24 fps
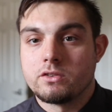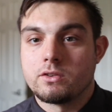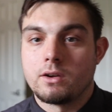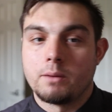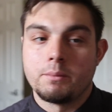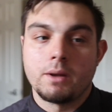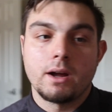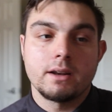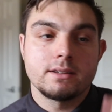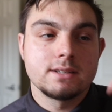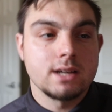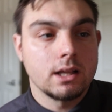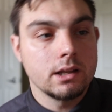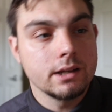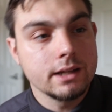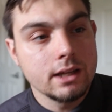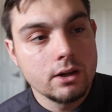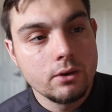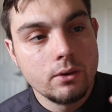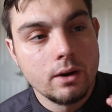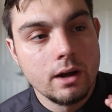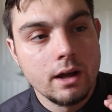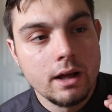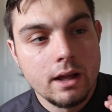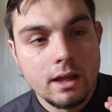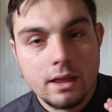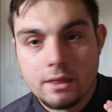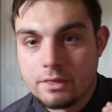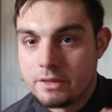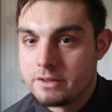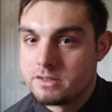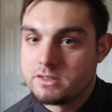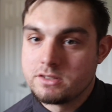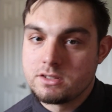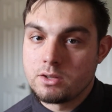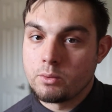So I'm not telling you
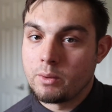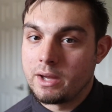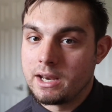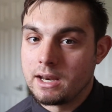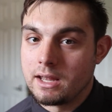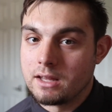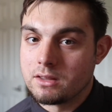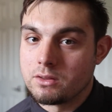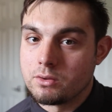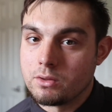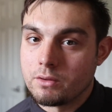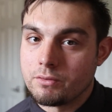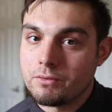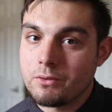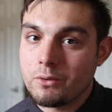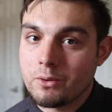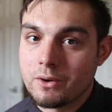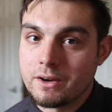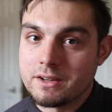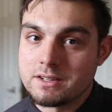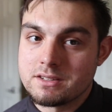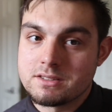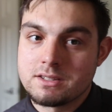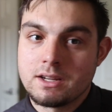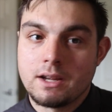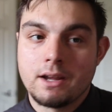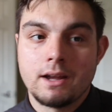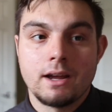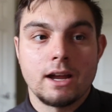this is the way to get through the forest.